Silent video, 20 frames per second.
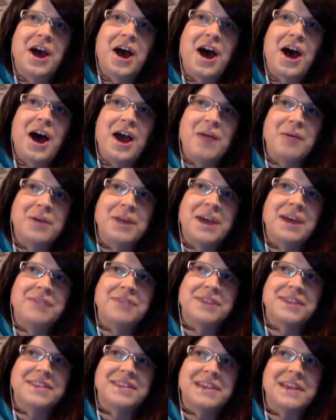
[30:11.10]
I would have
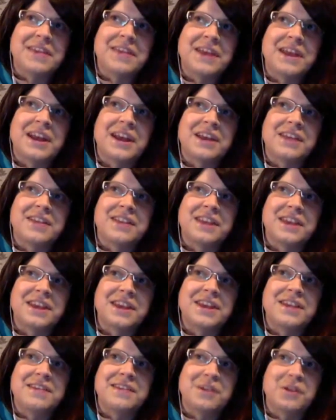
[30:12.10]
to say that I think
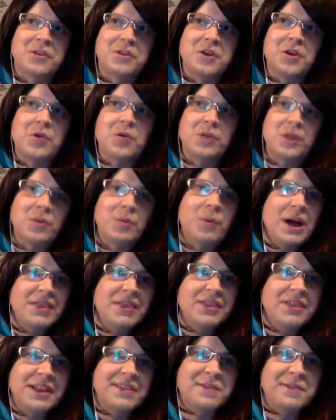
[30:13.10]
he's not the only one
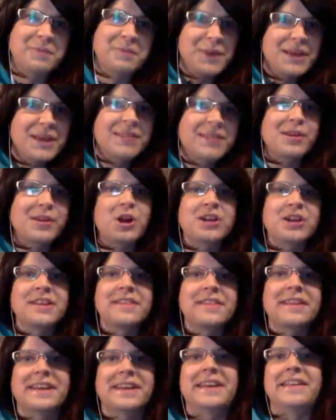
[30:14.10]
that speaks
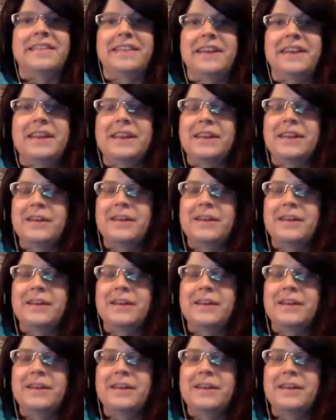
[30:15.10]
condescendingly.